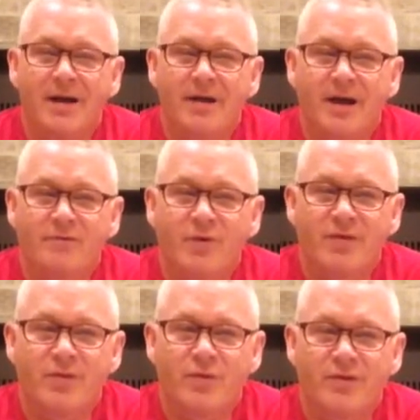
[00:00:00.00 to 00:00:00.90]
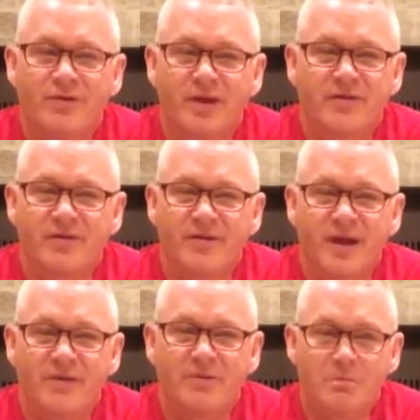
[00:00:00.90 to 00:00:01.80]
I've read through this lesson
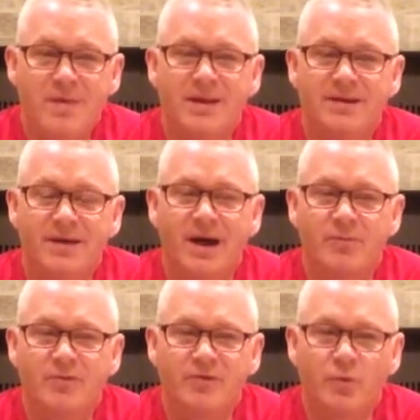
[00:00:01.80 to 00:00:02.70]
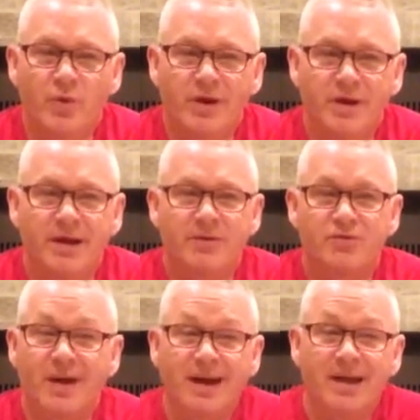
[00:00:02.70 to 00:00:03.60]
text many times this week.
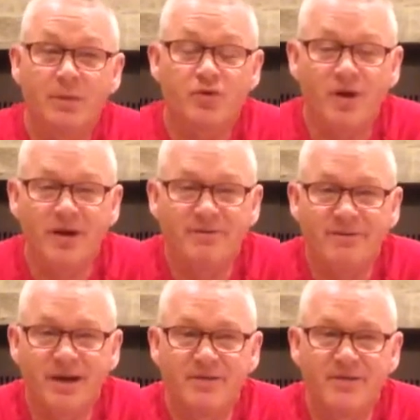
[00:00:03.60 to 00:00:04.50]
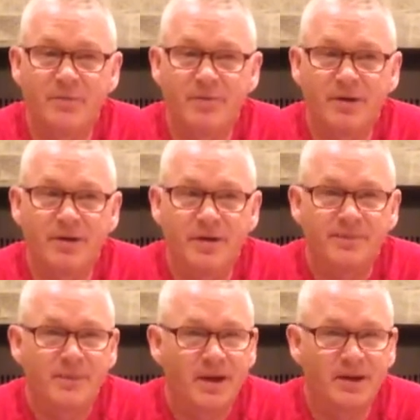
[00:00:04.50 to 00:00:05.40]
I kept trying to find something,
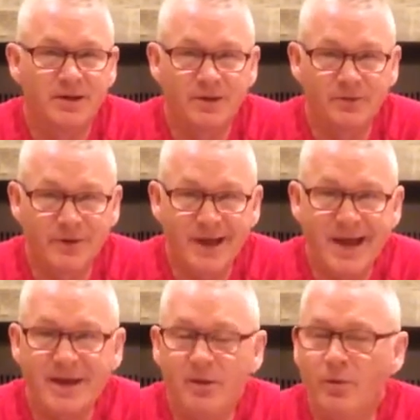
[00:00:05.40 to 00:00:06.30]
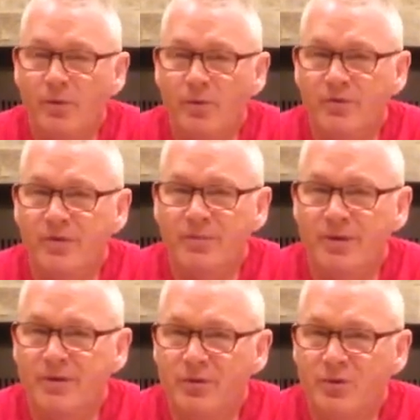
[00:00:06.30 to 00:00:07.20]
a little different angle or
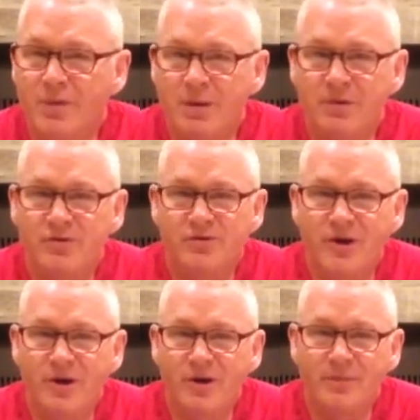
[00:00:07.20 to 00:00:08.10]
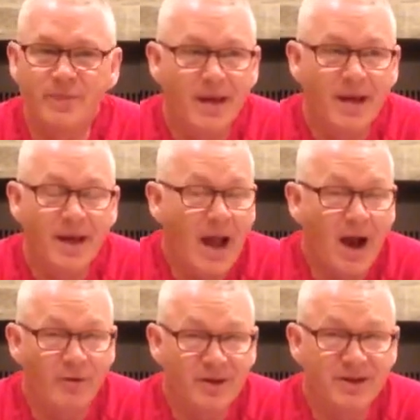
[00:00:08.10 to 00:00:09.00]
something new maybe to share, and I
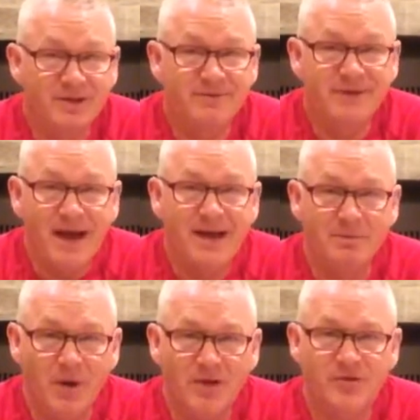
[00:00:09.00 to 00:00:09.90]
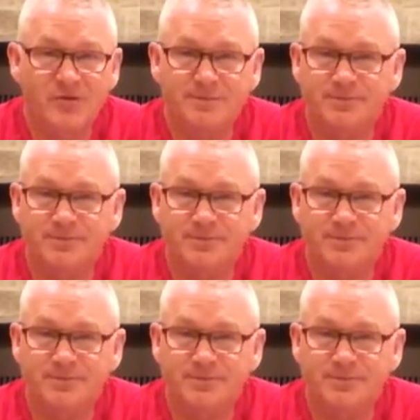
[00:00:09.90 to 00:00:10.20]
really didn't find much